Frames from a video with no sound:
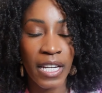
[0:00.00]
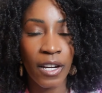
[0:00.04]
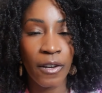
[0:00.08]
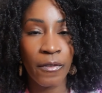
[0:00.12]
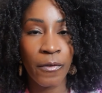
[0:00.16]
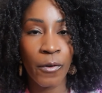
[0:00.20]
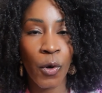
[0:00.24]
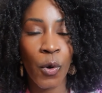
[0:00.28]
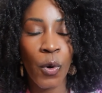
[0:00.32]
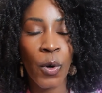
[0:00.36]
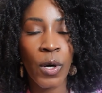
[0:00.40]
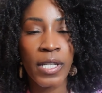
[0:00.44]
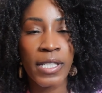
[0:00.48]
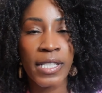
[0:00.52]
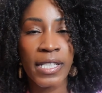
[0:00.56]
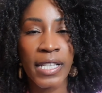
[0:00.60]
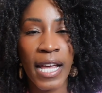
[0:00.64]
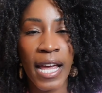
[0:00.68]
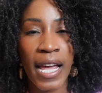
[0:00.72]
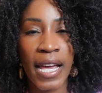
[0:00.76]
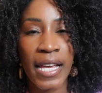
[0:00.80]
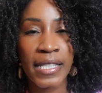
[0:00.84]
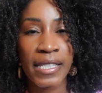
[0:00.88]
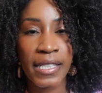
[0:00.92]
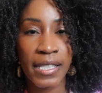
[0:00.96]
Of course,
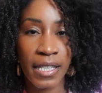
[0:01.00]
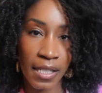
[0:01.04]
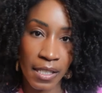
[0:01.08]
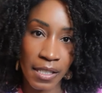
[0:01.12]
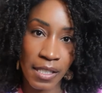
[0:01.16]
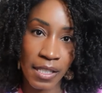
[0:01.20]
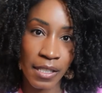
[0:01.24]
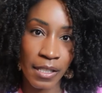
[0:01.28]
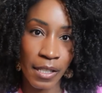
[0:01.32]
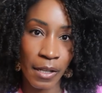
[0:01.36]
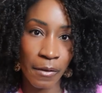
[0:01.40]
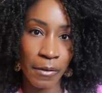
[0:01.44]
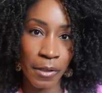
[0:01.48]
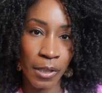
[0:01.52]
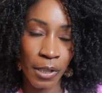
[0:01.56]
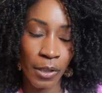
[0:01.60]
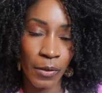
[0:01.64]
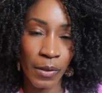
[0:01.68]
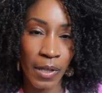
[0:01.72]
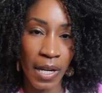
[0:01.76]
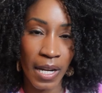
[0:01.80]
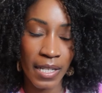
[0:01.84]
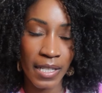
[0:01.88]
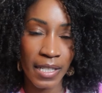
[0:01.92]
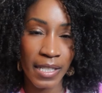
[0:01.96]
as citizens of the
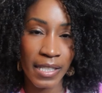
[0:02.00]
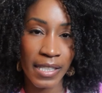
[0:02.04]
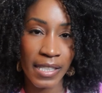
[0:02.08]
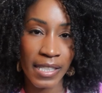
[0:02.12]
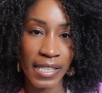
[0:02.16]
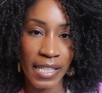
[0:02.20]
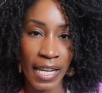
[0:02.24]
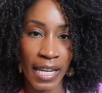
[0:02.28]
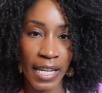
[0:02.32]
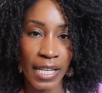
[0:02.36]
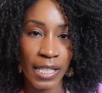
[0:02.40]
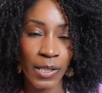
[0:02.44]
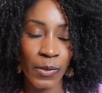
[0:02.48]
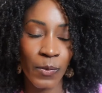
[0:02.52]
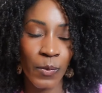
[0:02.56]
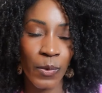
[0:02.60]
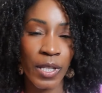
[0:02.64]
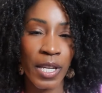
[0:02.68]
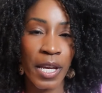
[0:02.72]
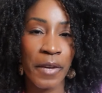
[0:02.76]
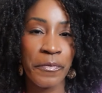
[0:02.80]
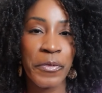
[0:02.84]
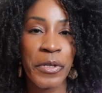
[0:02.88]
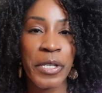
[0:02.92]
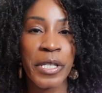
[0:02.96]
United States, we
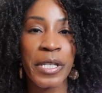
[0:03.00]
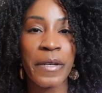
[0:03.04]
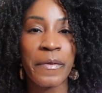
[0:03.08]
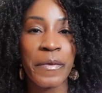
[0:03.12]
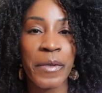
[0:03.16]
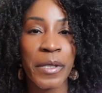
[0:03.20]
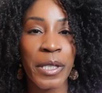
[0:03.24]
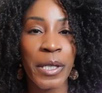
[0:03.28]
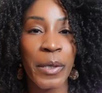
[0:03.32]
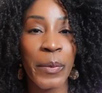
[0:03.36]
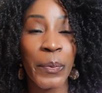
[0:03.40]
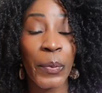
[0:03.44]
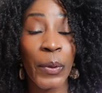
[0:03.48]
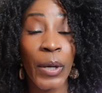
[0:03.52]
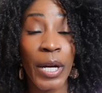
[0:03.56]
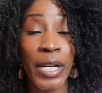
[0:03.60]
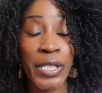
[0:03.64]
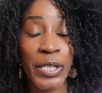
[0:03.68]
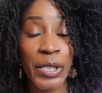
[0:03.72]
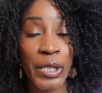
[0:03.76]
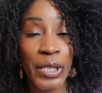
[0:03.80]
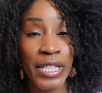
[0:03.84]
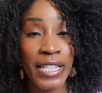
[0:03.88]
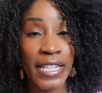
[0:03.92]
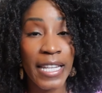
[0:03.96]
have been given the
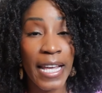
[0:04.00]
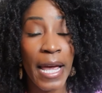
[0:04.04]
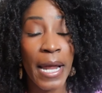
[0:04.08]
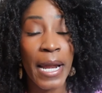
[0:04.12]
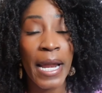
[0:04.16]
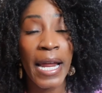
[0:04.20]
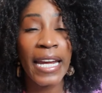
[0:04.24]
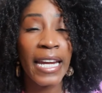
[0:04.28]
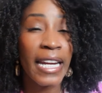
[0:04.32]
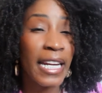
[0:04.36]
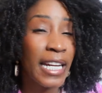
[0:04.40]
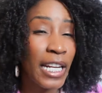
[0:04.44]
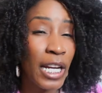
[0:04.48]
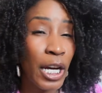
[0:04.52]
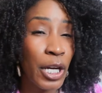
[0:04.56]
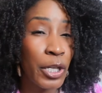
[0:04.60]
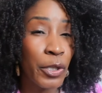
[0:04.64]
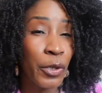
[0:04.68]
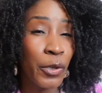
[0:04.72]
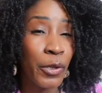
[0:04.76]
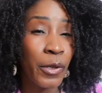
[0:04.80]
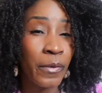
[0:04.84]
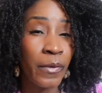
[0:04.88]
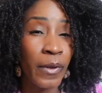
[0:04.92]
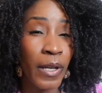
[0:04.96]
impression that any
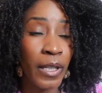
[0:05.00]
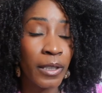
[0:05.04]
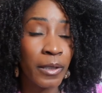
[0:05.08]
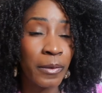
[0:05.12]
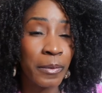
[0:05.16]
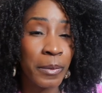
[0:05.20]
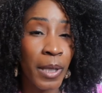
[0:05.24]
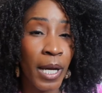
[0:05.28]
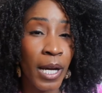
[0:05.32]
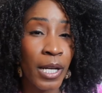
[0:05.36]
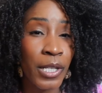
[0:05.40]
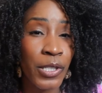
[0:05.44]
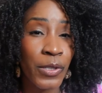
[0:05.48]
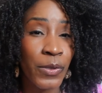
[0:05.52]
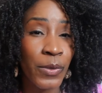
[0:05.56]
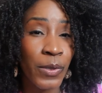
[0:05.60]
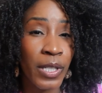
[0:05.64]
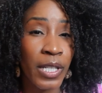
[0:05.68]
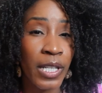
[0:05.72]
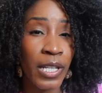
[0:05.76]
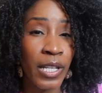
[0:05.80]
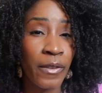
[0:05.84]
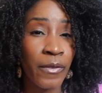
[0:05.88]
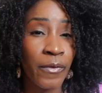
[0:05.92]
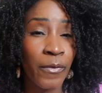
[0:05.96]
underdeveloped
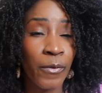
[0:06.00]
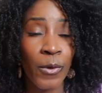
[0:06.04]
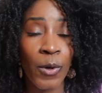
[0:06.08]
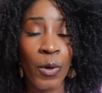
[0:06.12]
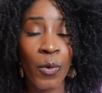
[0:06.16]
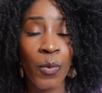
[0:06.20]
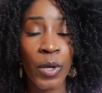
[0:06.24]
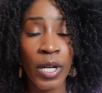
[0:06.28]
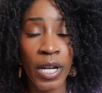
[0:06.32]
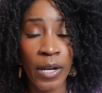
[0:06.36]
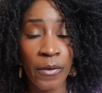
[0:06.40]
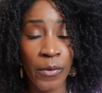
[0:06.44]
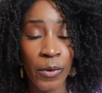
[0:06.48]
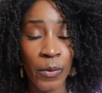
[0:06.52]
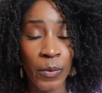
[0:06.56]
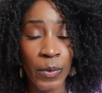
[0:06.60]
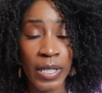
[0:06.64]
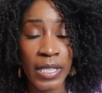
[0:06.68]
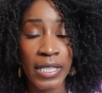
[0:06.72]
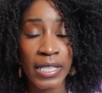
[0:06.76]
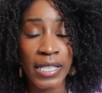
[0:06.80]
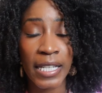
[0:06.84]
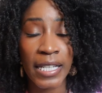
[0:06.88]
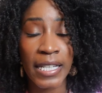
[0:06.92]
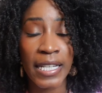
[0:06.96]
country, for whatever
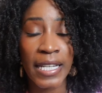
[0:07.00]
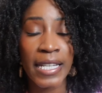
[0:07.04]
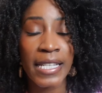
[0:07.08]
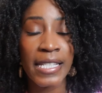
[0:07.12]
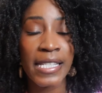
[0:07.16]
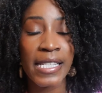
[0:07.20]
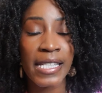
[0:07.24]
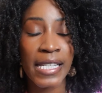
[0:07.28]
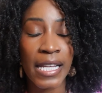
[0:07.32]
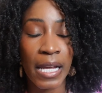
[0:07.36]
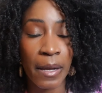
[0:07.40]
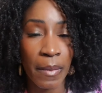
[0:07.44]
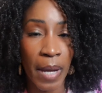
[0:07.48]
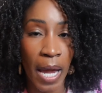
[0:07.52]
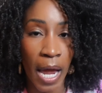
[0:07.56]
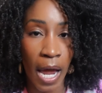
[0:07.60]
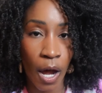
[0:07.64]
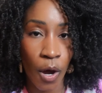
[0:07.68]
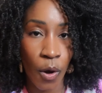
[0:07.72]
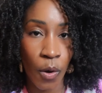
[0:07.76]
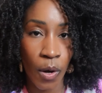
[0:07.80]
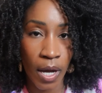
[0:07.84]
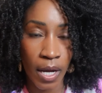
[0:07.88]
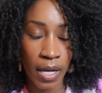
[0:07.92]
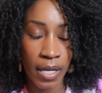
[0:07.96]
reason, is
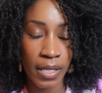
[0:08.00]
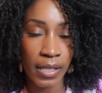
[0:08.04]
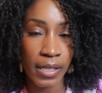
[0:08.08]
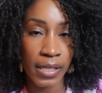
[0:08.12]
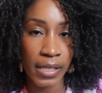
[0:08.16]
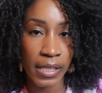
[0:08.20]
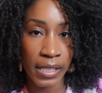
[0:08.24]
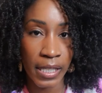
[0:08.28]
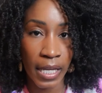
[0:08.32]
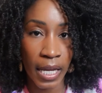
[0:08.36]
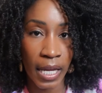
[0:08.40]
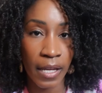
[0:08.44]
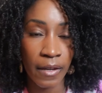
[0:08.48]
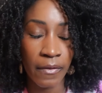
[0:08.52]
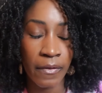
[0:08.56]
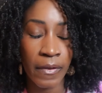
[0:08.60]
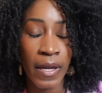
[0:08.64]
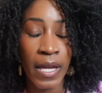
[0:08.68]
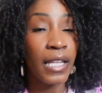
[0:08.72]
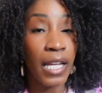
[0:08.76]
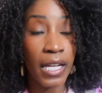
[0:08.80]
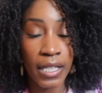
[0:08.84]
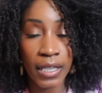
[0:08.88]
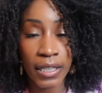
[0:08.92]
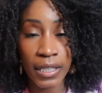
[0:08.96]
somehow unsafe.
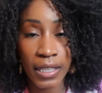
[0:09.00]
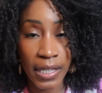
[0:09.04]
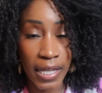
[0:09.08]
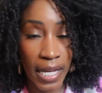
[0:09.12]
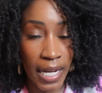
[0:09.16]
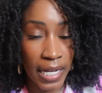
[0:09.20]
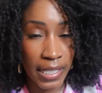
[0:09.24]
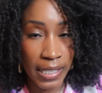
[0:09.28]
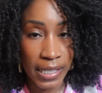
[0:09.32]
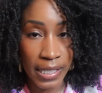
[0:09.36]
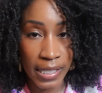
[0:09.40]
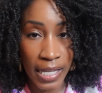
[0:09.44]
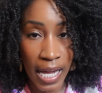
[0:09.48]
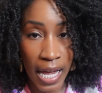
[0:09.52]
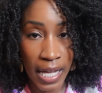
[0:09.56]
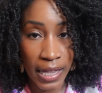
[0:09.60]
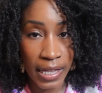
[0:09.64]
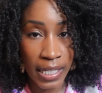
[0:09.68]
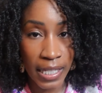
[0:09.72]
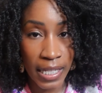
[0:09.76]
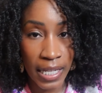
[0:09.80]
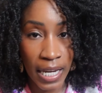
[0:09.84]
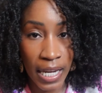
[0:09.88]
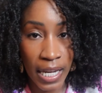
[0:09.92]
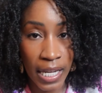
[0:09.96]
Luckily, that is not the
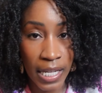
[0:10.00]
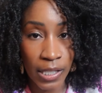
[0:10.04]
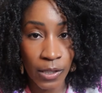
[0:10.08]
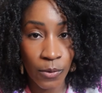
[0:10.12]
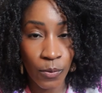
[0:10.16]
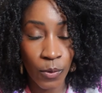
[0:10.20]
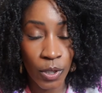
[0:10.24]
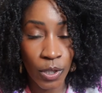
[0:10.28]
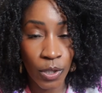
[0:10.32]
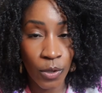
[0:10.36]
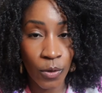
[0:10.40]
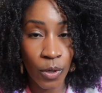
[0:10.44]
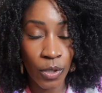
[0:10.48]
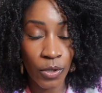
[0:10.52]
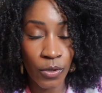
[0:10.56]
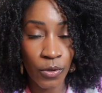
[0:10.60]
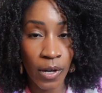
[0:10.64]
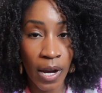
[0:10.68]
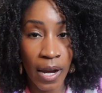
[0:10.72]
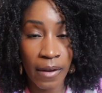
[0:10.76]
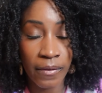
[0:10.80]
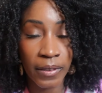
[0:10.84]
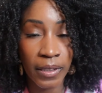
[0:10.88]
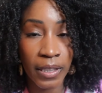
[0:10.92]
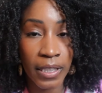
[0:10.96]
case when you are
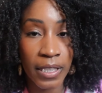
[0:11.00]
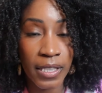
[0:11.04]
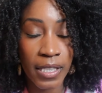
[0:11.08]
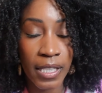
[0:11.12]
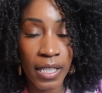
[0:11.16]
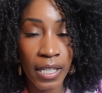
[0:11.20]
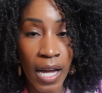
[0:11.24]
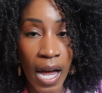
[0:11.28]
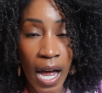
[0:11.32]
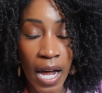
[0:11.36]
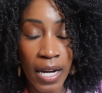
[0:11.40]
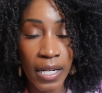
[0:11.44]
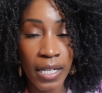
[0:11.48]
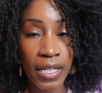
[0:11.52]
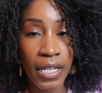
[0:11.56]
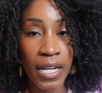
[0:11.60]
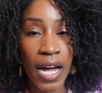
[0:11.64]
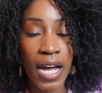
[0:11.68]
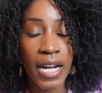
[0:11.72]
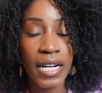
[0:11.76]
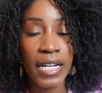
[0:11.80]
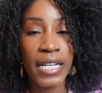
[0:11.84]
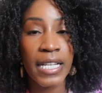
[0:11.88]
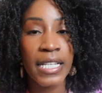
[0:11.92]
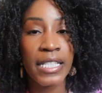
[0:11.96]
traveling to Ghana.
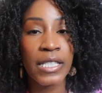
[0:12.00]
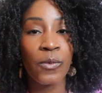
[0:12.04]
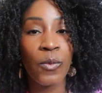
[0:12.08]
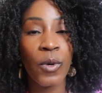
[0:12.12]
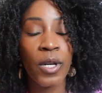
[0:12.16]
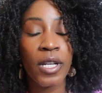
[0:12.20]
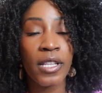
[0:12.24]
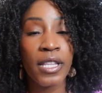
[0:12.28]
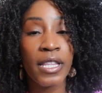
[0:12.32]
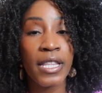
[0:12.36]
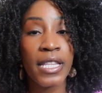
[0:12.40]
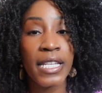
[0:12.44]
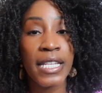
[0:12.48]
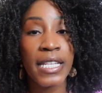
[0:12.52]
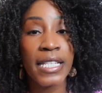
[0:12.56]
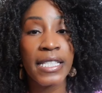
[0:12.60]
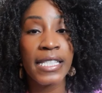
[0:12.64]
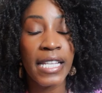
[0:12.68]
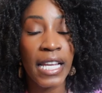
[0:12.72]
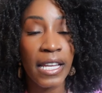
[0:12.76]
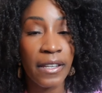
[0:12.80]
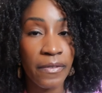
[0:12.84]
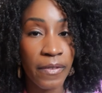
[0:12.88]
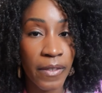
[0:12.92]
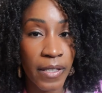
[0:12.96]
Ghana is one of the
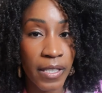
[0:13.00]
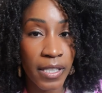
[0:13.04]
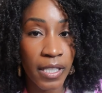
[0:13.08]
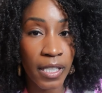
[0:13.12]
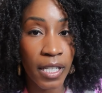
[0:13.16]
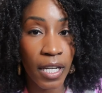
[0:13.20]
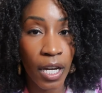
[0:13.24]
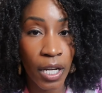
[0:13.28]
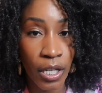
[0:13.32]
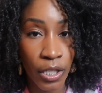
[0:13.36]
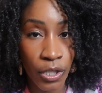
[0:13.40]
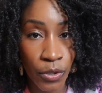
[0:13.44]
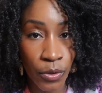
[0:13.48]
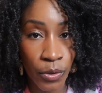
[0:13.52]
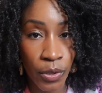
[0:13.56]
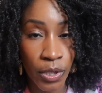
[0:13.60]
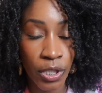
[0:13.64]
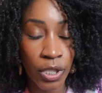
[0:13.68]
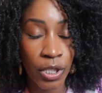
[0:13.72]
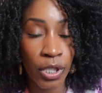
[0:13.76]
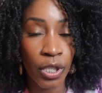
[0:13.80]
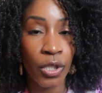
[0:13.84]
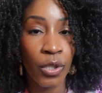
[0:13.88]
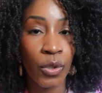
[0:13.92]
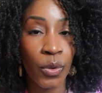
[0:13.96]
safest
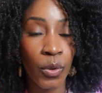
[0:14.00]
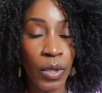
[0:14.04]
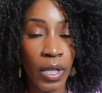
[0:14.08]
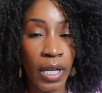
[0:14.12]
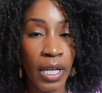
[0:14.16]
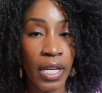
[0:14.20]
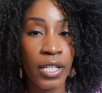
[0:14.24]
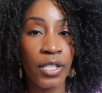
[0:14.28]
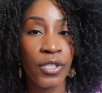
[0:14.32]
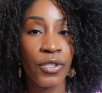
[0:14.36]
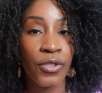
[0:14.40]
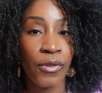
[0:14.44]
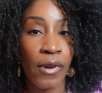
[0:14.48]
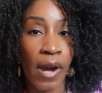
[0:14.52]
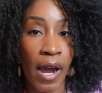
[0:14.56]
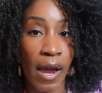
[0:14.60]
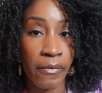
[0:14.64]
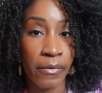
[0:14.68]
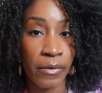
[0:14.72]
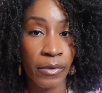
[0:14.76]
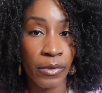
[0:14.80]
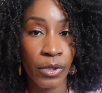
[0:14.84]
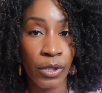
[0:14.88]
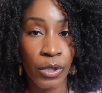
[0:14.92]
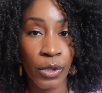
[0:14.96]
countries you can
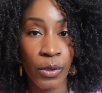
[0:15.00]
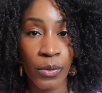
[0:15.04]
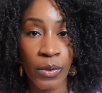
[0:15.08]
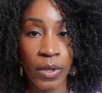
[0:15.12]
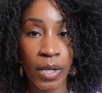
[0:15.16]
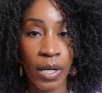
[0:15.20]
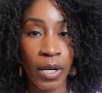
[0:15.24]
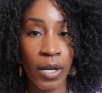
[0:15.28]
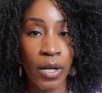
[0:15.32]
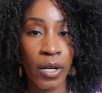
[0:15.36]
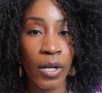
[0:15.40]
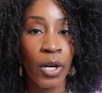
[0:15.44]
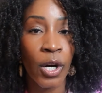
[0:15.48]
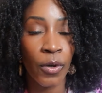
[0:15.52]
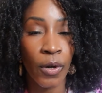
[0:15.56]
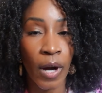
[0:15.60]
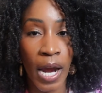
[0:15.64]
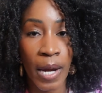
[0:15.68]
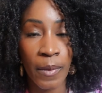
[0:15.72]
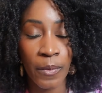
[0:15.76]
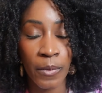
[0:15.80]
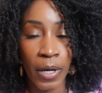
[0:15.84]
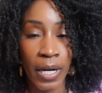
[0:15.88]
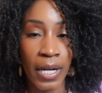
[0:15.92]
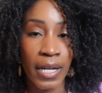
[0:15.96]
travel to. Their
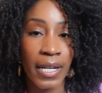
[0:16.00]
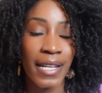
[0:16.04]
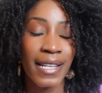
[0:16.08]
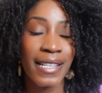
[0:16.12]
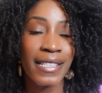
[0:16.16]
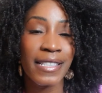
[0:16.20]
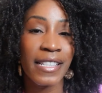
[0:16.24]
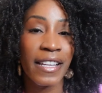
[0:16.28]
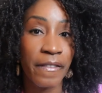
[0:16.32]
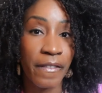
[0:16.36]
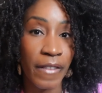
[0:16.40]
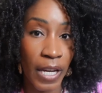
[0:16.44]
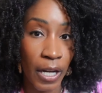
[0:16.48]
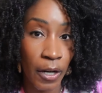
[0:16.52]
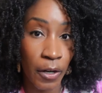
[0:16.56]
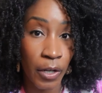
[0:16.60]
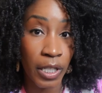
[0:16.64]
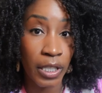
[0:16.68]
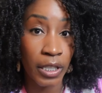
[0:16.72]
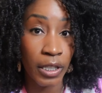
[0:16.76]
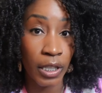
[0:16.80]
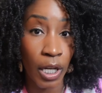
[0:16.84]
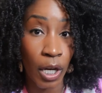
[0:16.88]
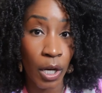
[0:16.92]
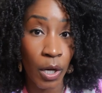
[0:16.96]
crime rate is very
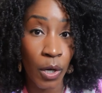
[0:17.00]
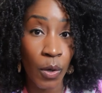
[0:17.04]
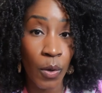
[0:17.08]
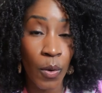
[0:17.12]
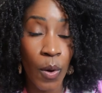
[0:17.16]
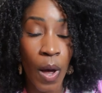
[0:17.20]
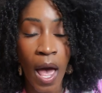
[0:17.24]
low.